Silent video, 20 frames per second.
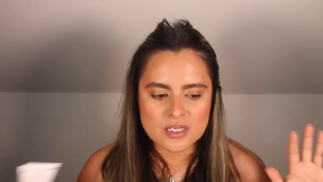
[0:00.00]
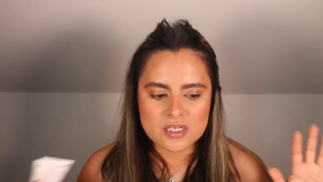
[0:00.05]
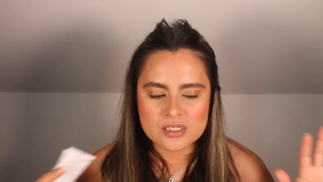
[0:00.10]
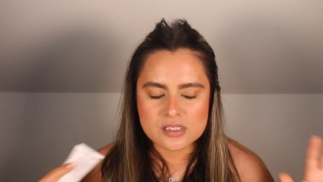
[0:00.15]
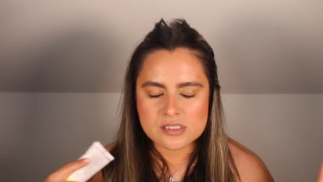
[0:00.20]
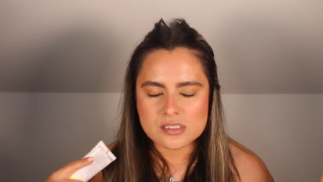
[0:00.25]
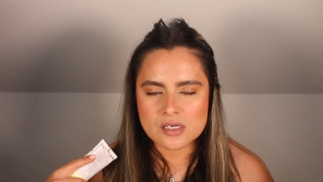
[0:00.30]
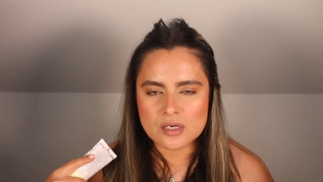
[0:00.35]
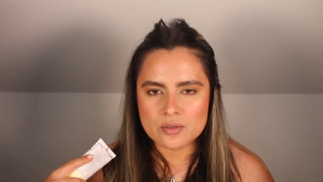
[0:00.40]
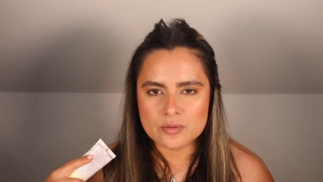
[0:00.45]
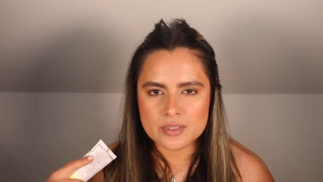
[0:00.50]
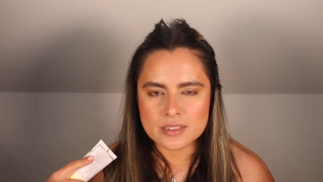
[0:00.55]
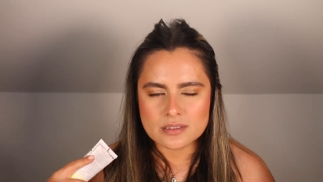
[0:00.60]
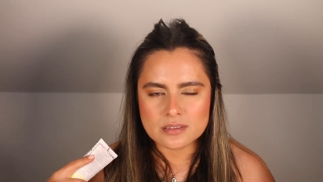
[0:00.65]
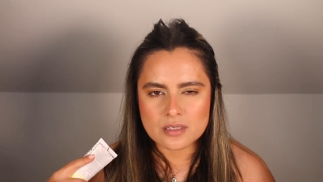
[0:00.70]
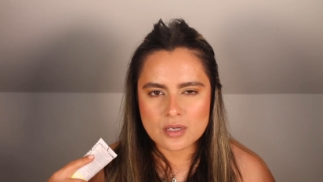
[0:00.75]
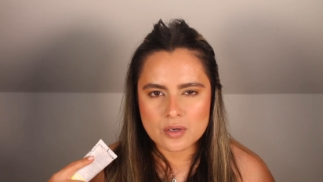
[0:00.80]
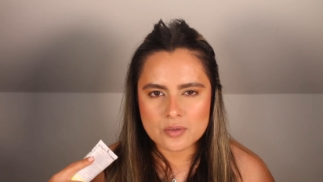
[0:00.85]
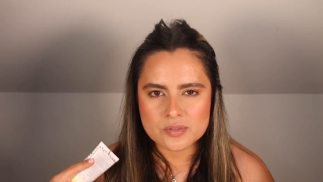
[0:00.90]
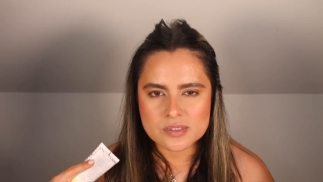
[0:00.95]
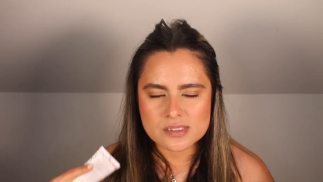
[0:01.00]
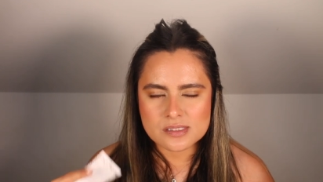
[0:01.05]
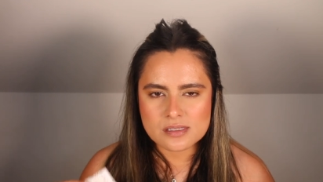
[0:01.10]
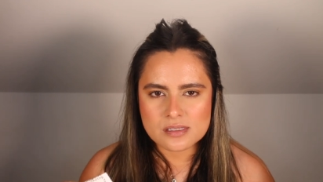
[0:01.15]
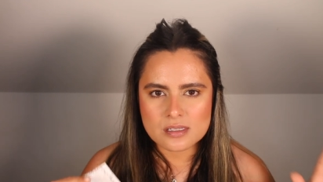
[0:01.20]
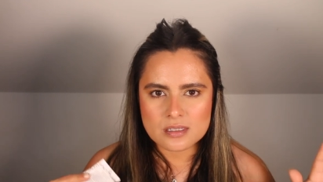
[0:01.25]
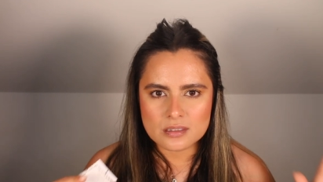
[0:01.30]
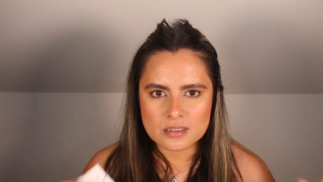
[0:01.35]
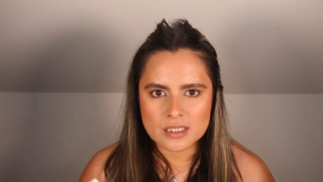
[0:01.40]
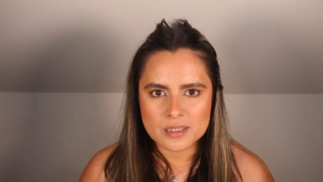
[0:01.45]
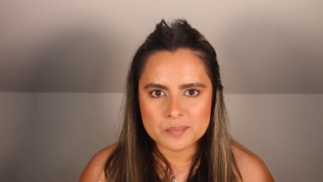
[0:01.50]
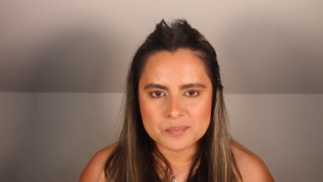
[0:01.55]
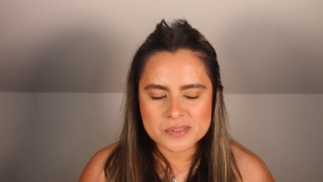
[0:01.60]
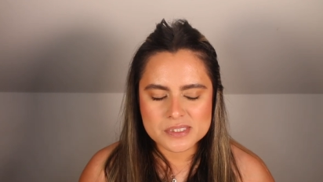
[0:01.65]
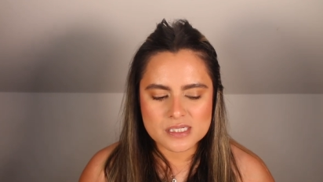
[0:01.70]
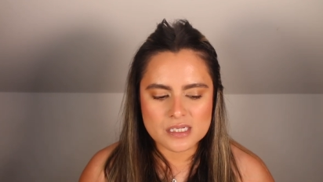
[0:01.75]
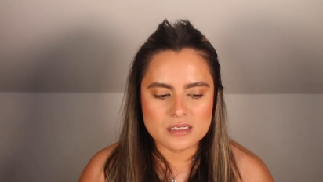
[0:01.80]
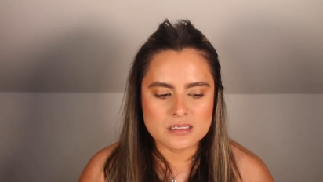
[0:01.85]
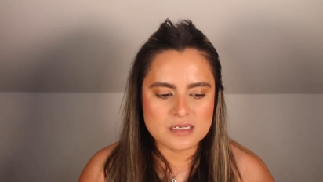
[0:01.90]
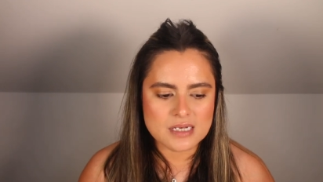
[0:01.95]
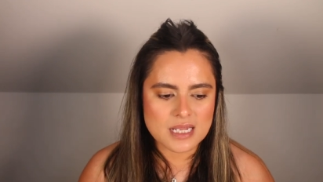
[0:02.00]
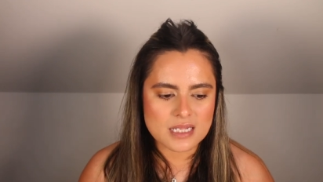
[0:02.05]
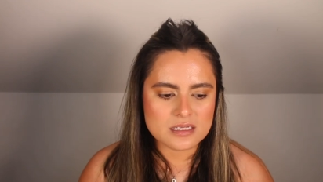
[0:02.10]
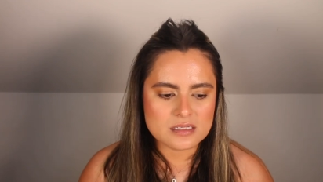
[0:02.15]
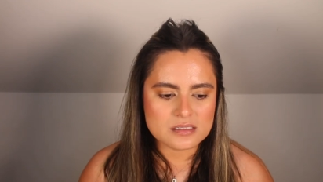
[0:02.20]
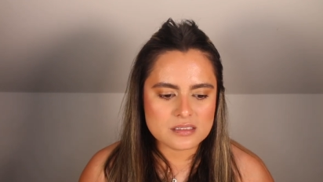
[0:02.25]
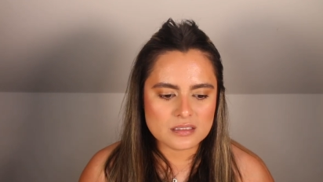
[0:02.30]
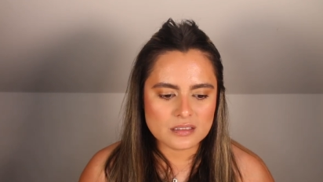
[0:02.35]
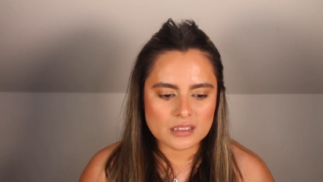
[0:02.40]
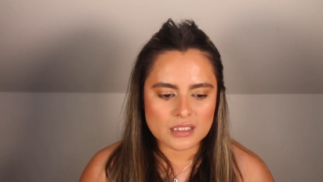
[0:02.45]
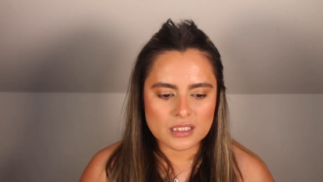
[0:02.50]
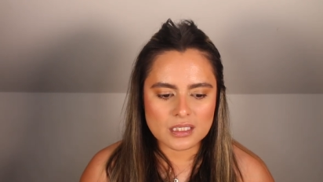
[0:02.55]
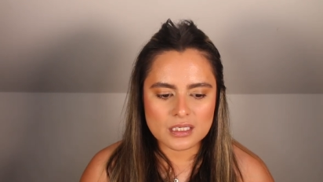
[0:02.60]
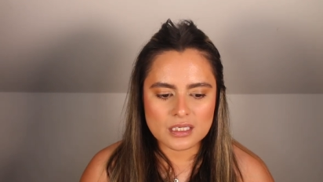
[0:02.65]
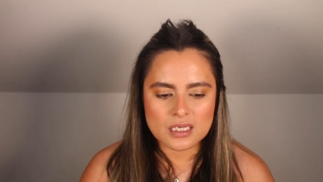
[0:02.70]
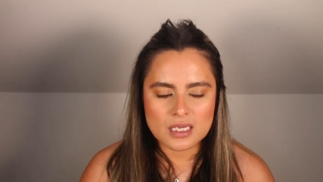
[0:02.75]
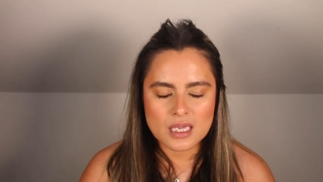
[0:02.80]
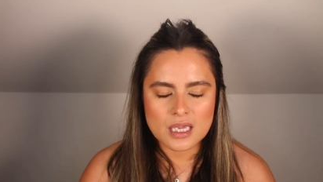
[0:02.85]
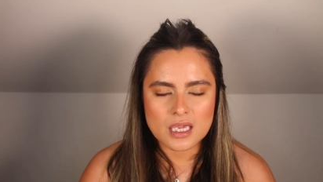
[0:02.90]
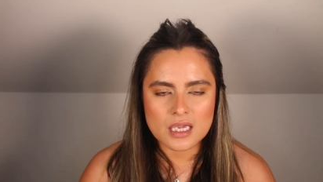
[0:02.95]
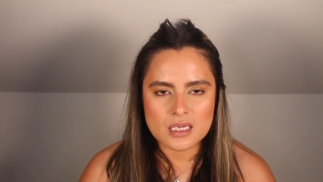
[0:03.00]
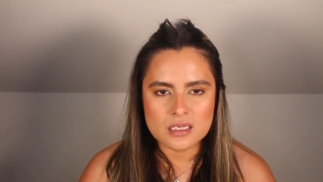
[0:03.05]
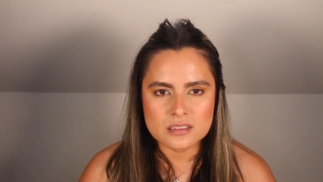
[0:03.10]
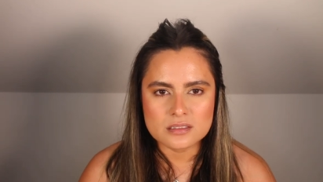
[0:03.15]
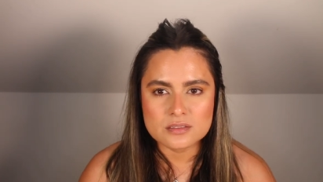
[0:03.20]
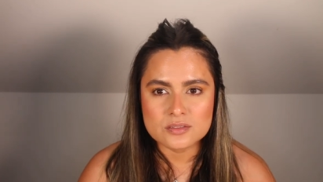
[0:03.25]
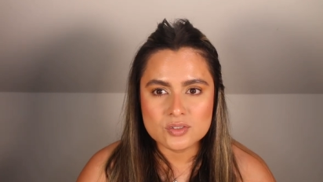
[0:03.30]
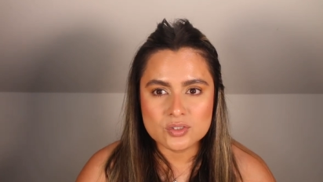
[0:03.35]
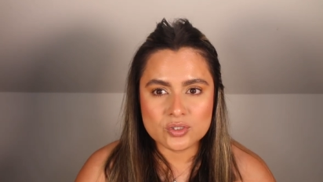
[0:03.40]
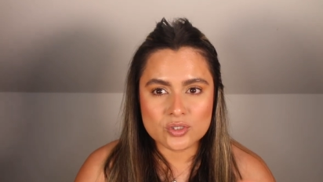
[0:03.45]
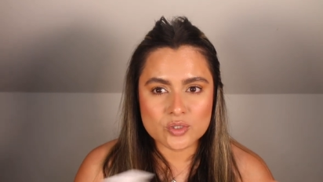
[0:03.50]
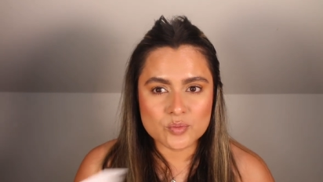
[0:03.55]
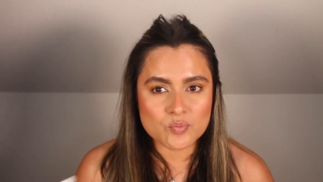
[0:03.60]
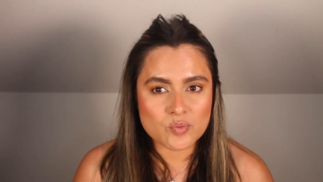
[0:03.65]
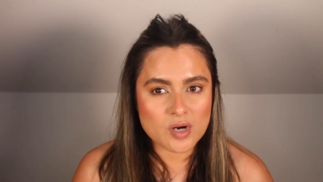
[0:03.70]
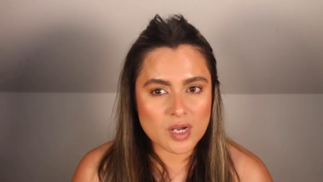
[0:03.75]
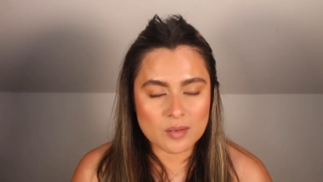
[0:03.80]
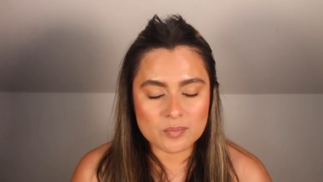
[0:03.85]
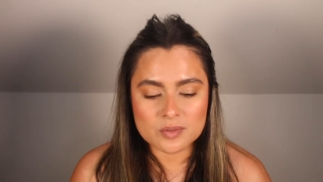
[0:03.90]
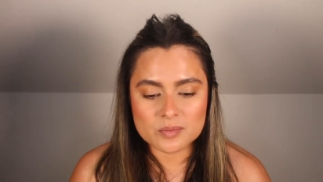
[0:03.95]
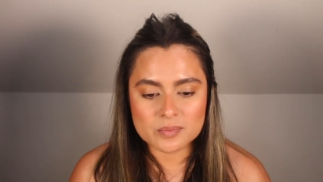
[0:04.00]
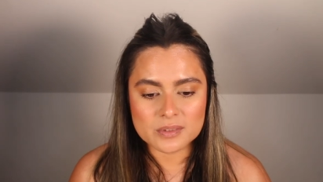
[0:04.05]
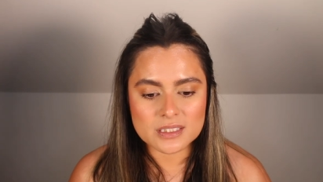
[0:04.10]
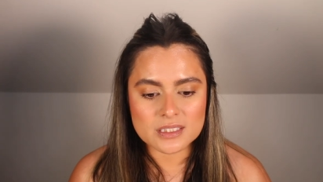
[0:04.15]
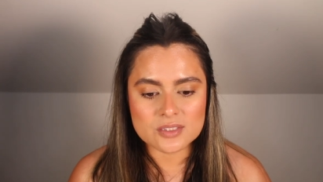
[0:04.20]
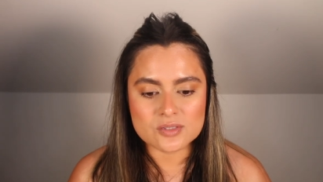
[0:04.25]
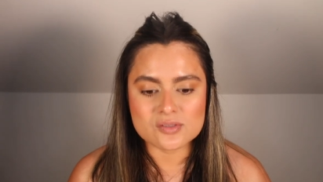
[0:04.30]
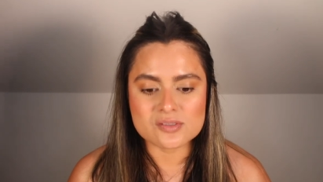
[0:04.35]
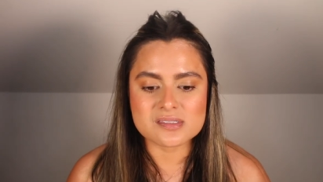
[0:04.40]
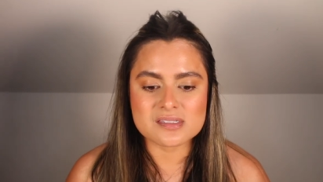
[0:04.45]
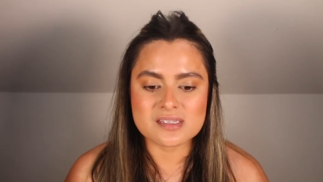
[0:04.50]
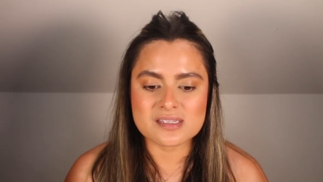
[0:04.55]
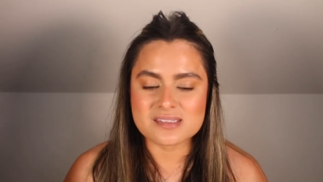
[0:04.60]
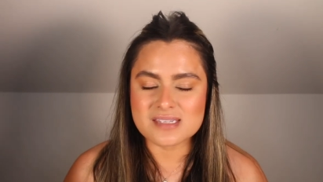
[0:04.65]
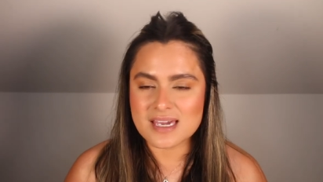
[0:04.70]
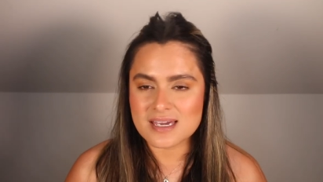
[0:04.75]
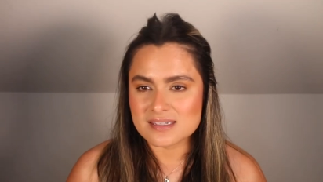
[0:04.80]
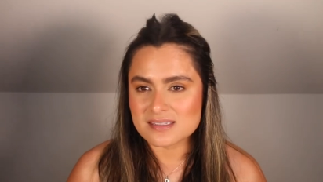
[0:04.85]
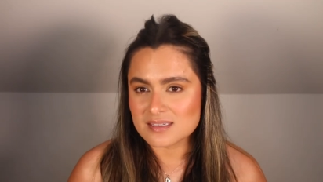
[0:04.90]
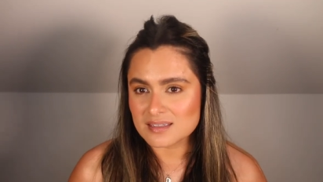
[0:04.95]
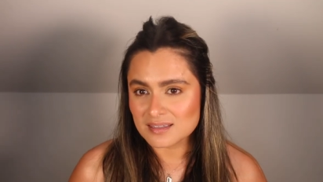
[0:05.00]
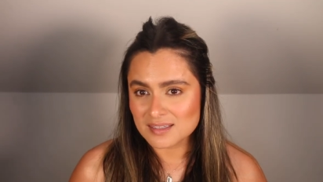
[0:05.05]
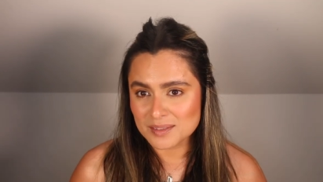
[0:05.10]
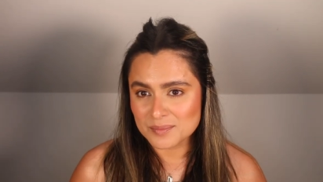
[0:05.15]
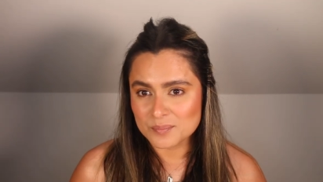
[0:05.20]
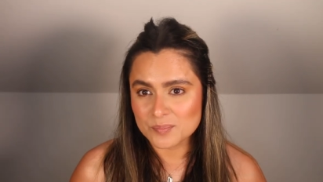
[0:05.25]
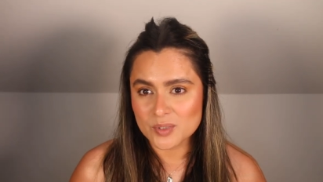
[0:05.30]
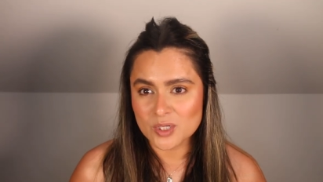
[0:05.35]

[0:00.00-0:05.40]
So it coats the lips nicely, and you could probably use this as a lip